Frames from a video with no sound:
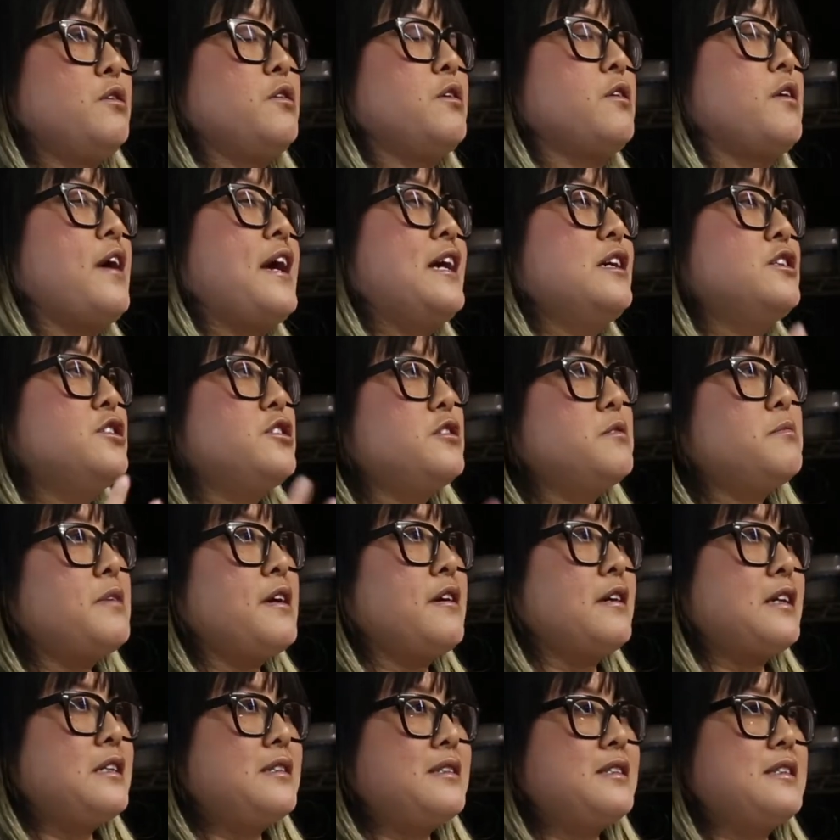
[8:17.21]
her Asian
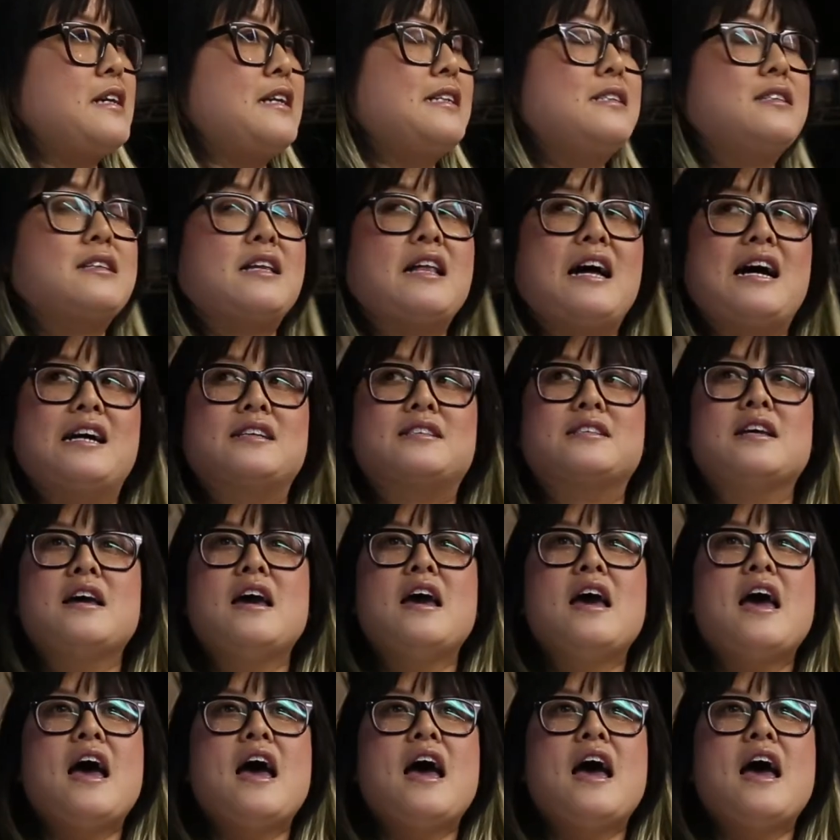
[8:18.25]
American Studies class,